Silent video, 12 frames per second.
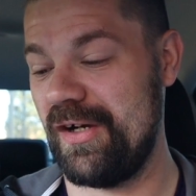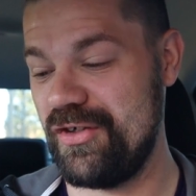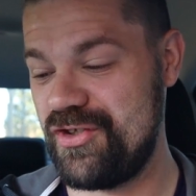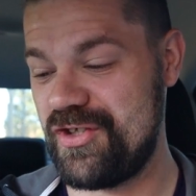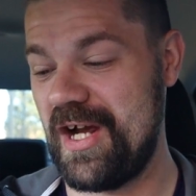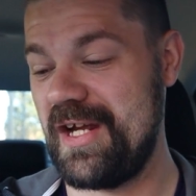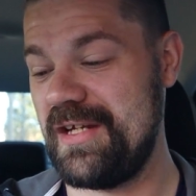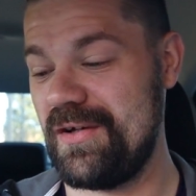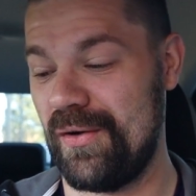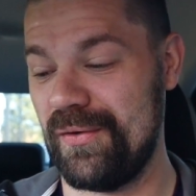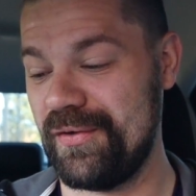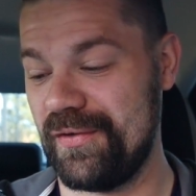a shiny
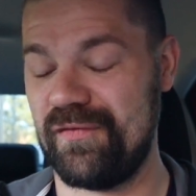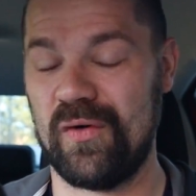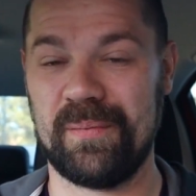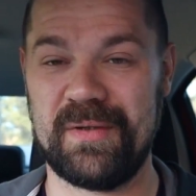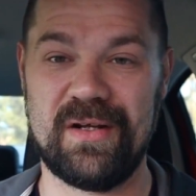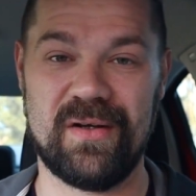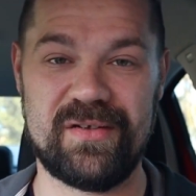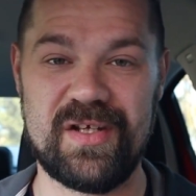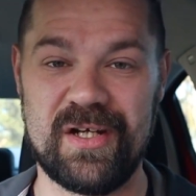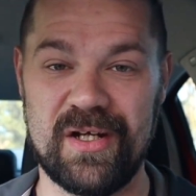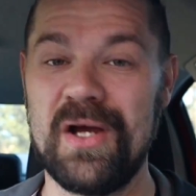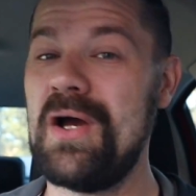Altered Form
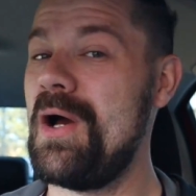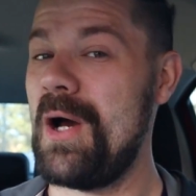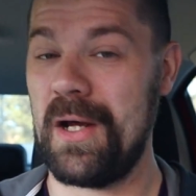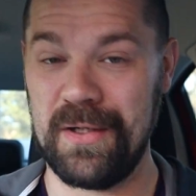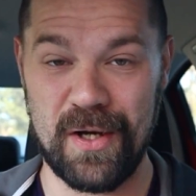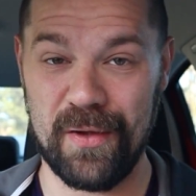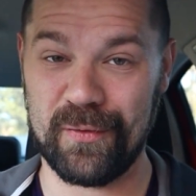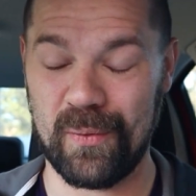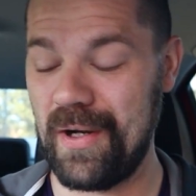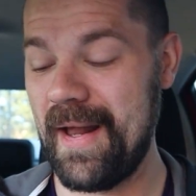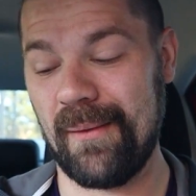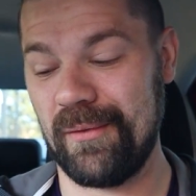Giratina. Another
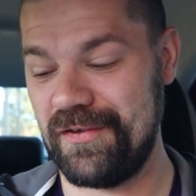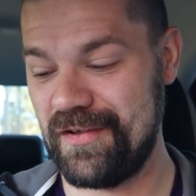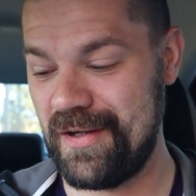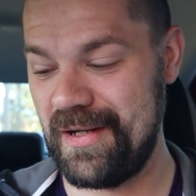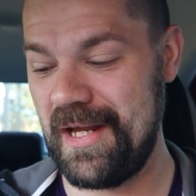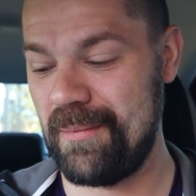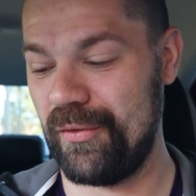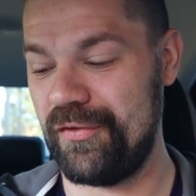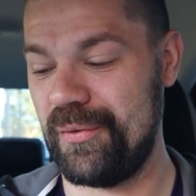one I was unable